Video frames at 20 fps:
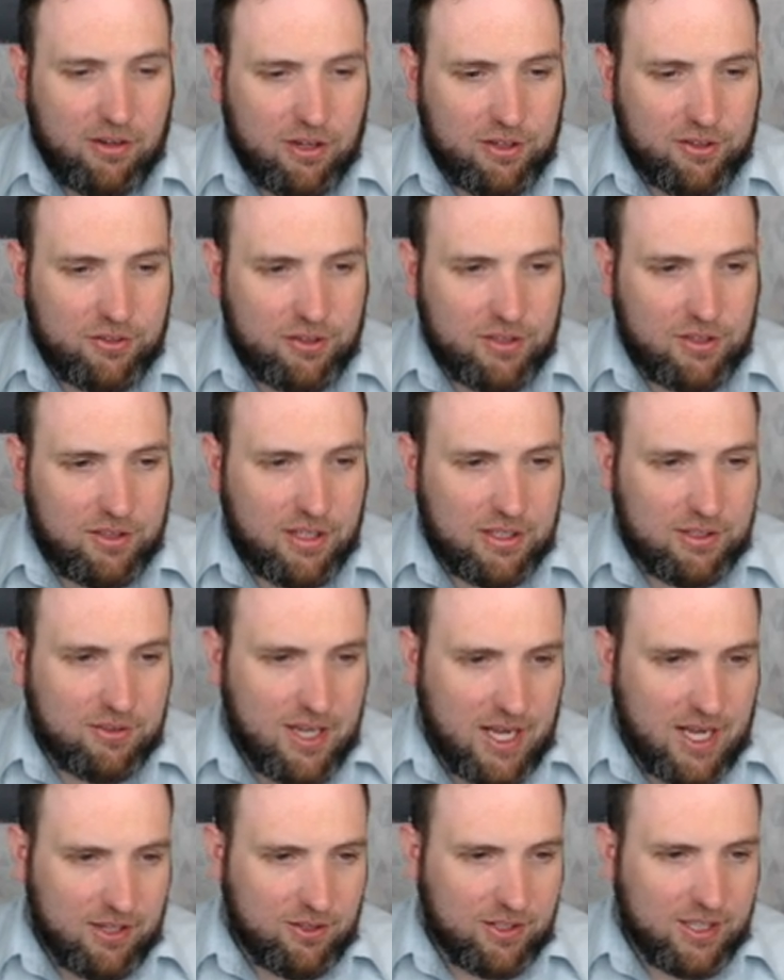hundred dollars, and
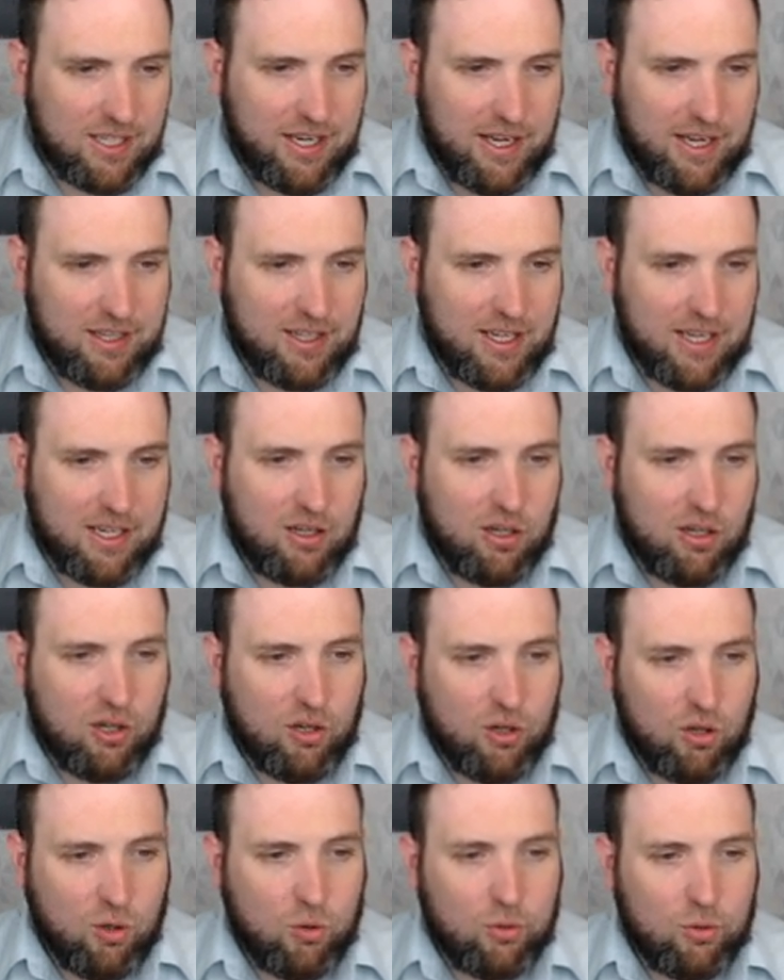you're not looking at like a
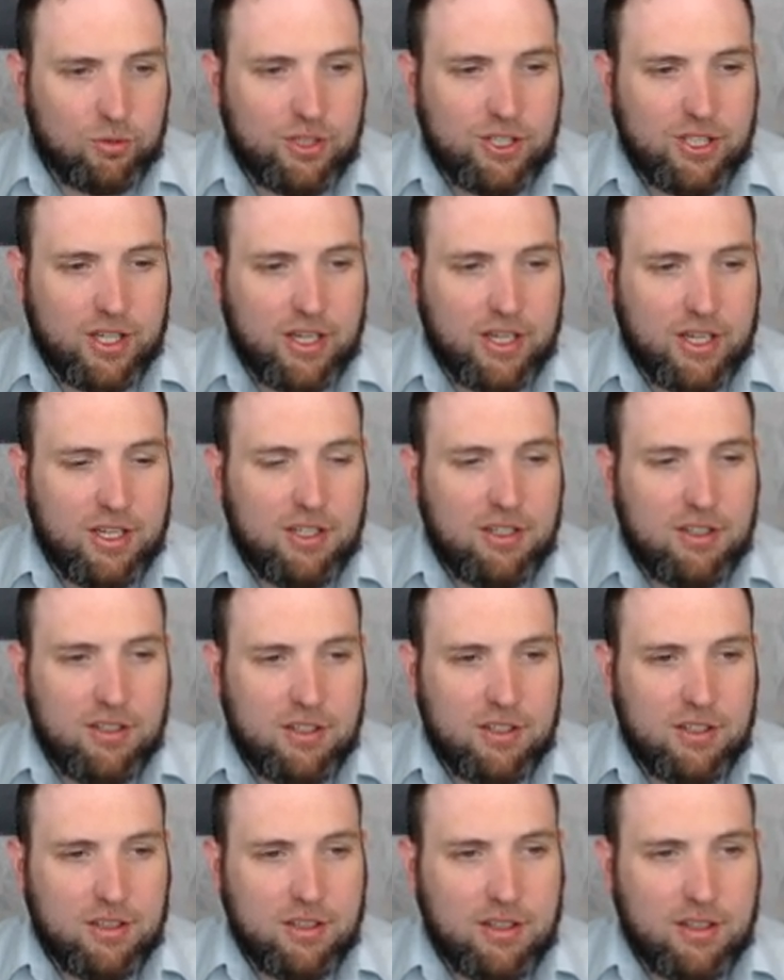whole
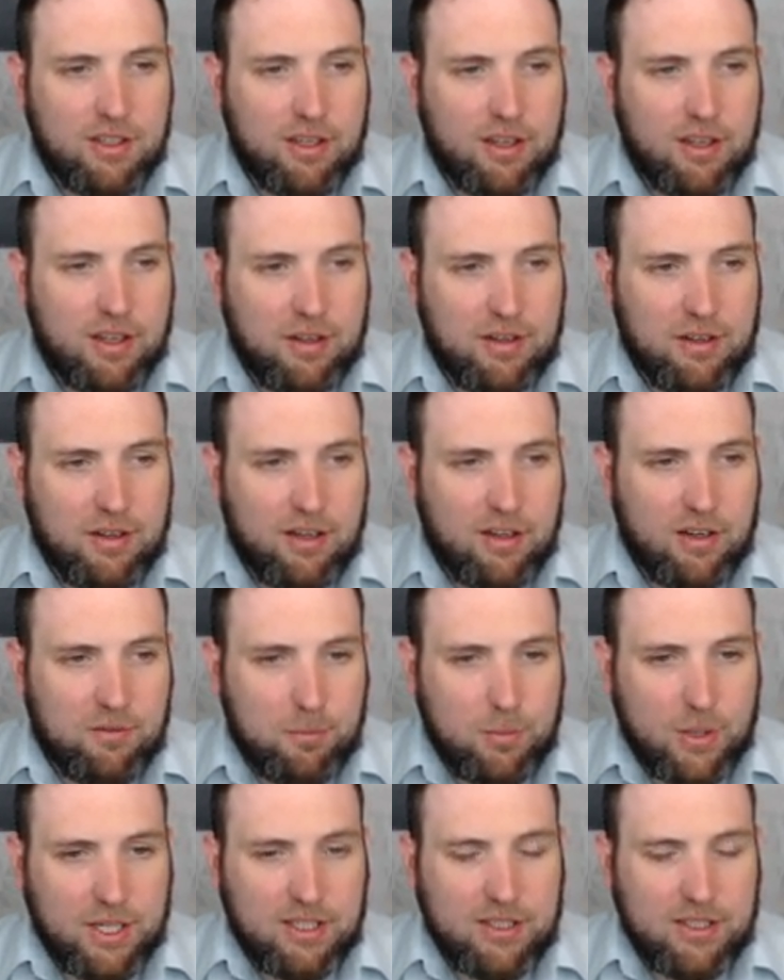ton of
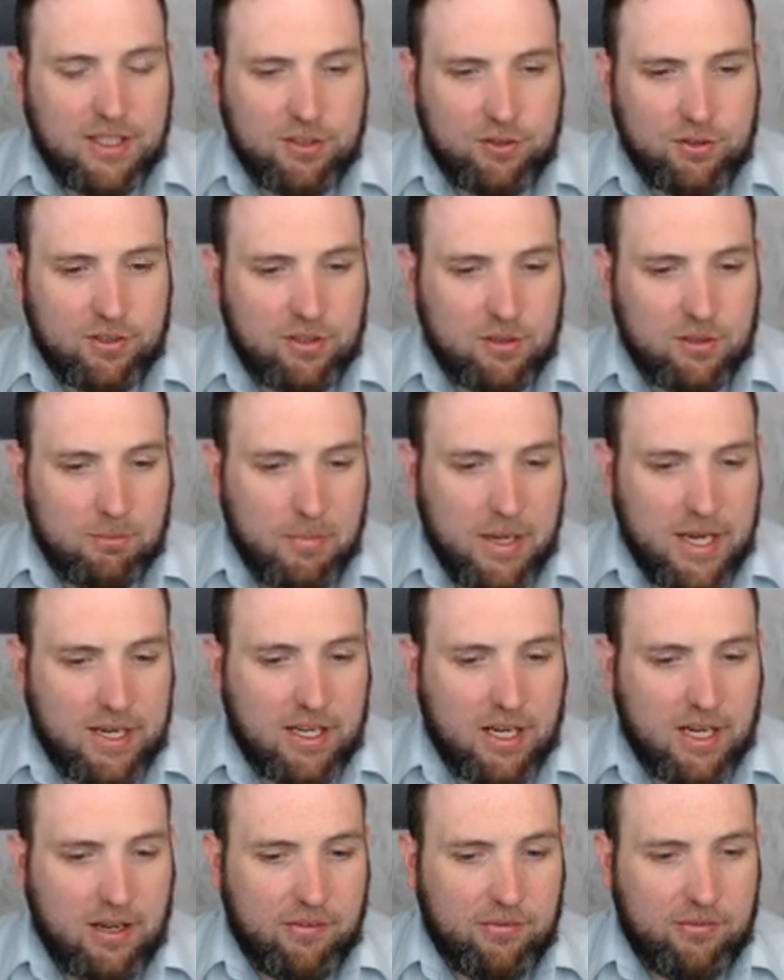money that you're going to
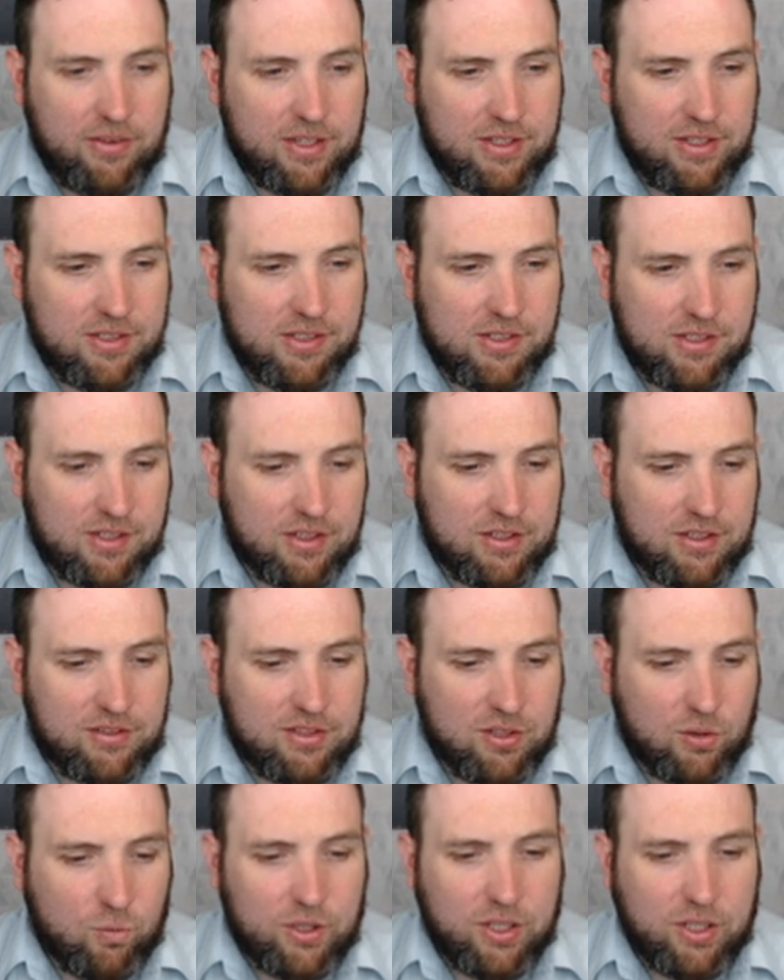make off this.
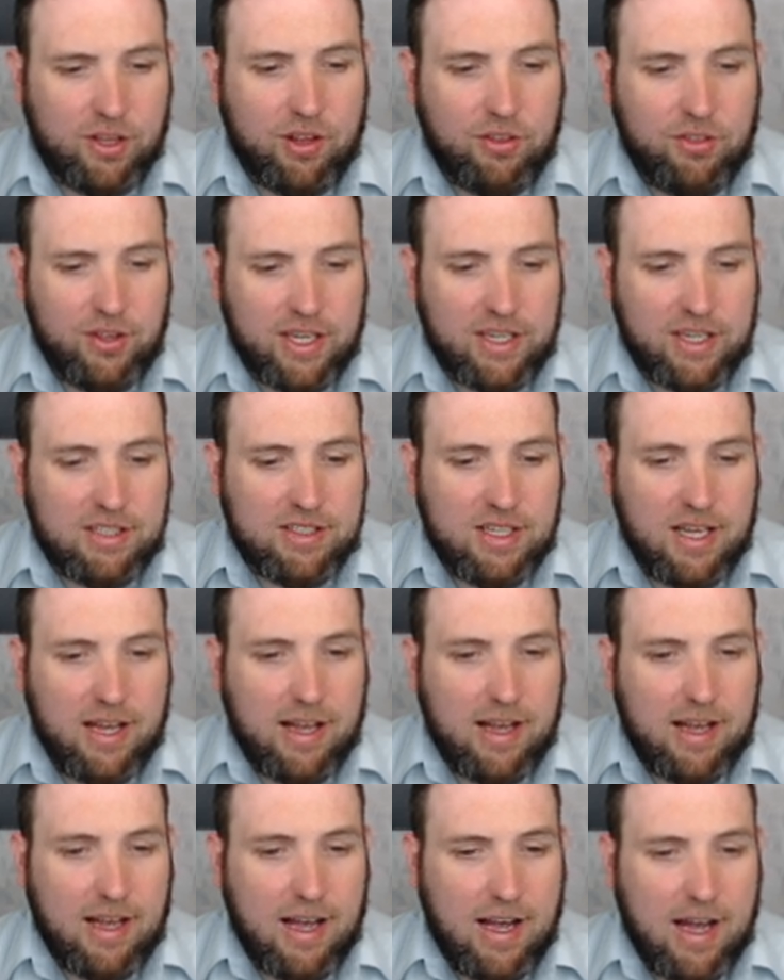So one of the things
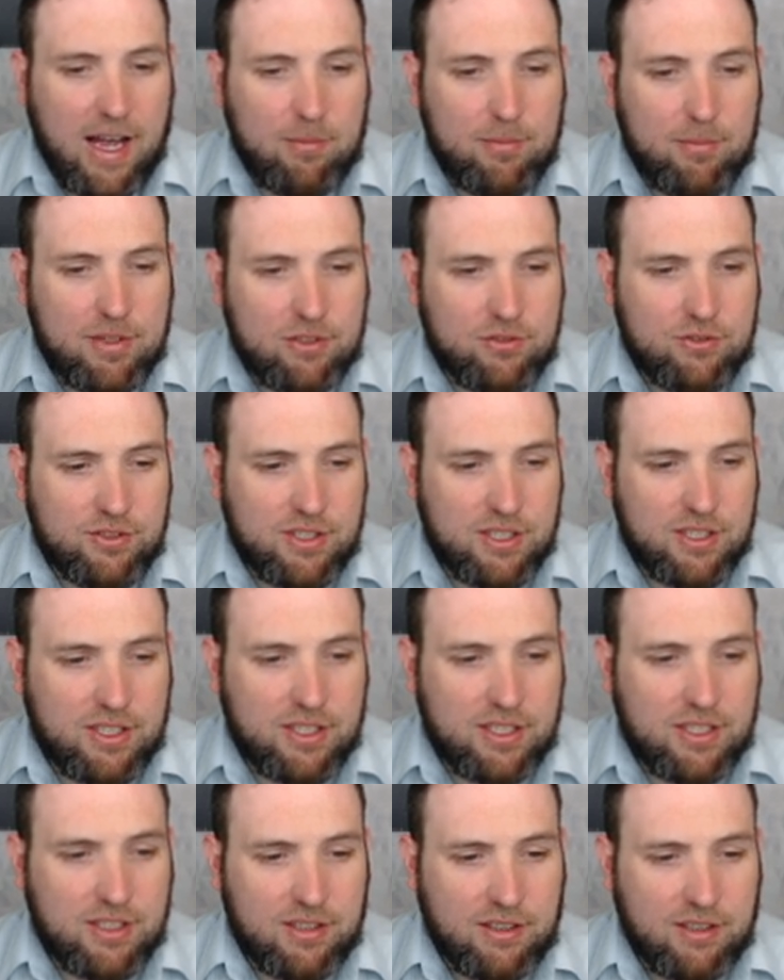that I'm interested
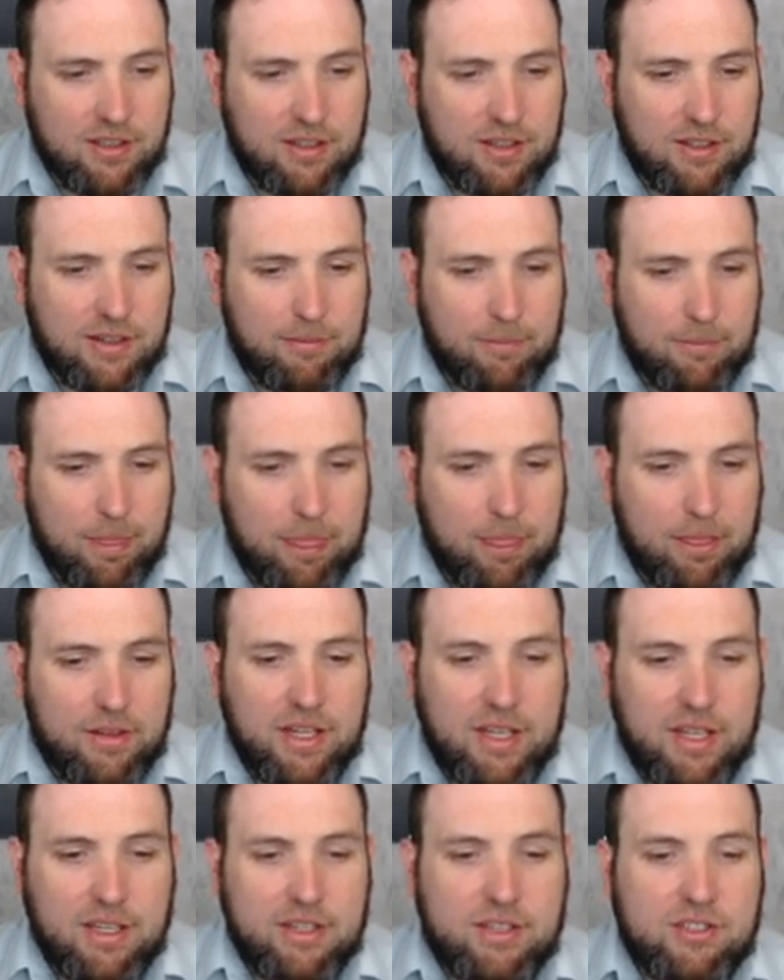in
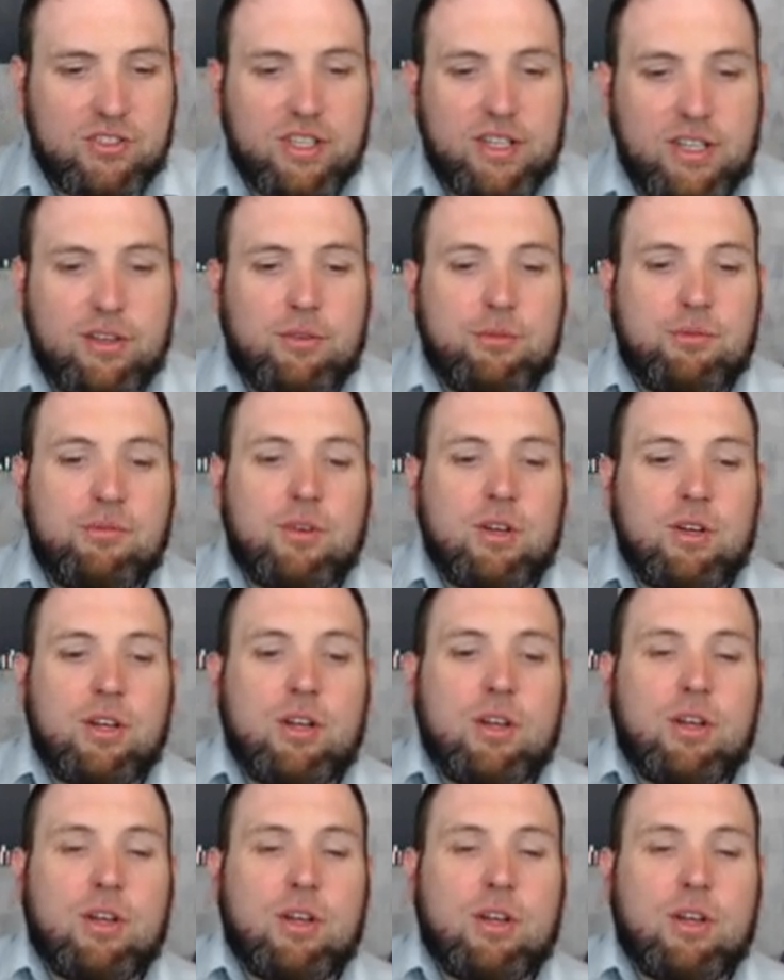is if